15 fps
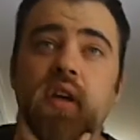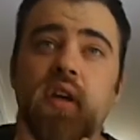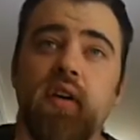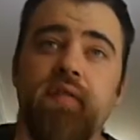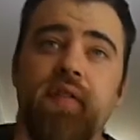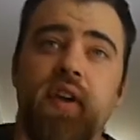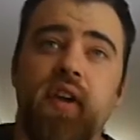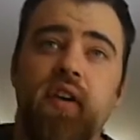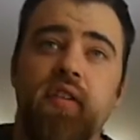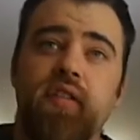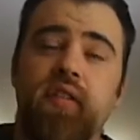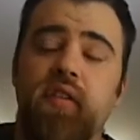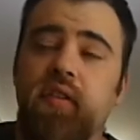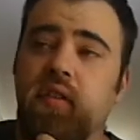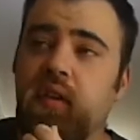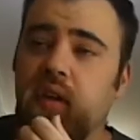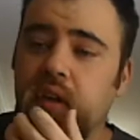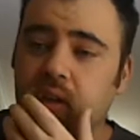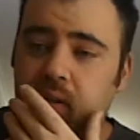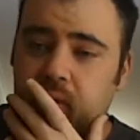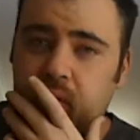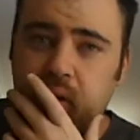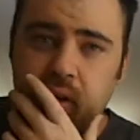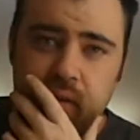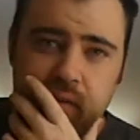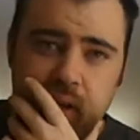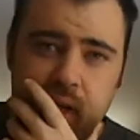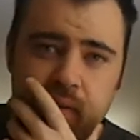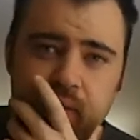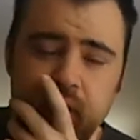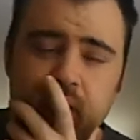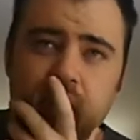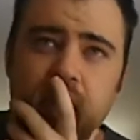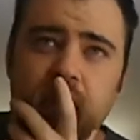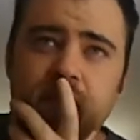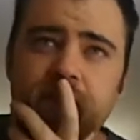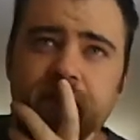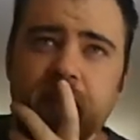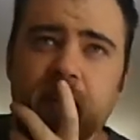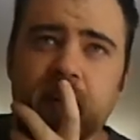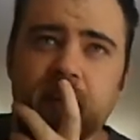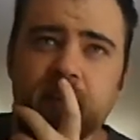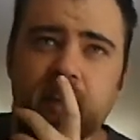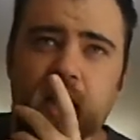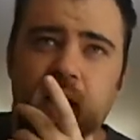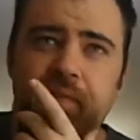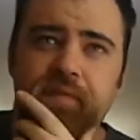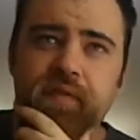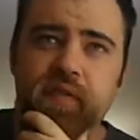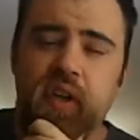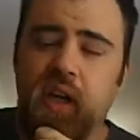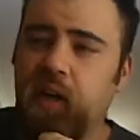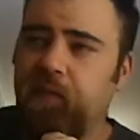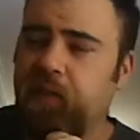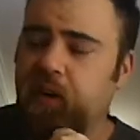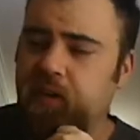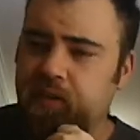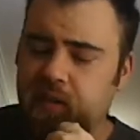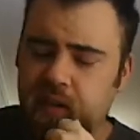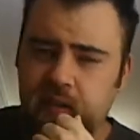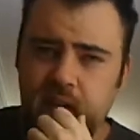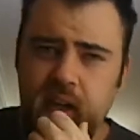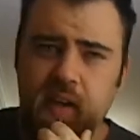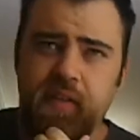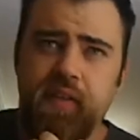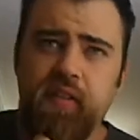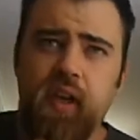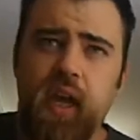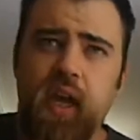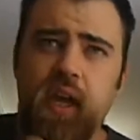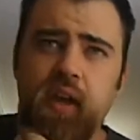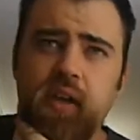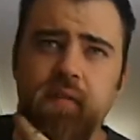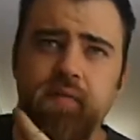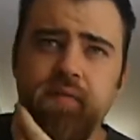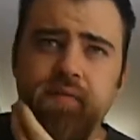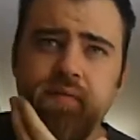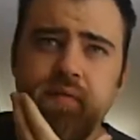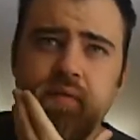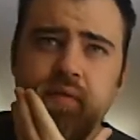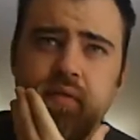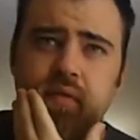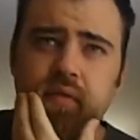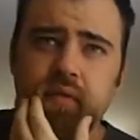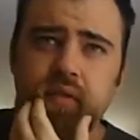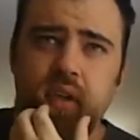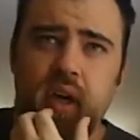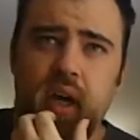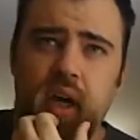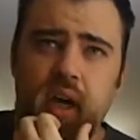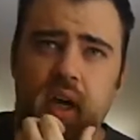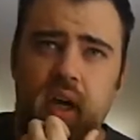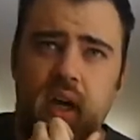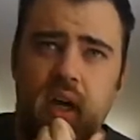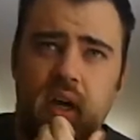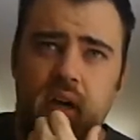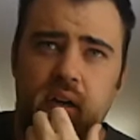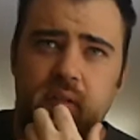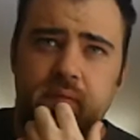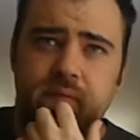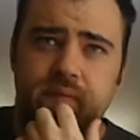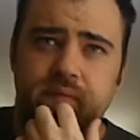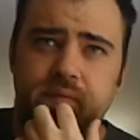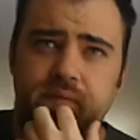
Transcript: compared to the, the debut album that I done that I posted the other day. Um,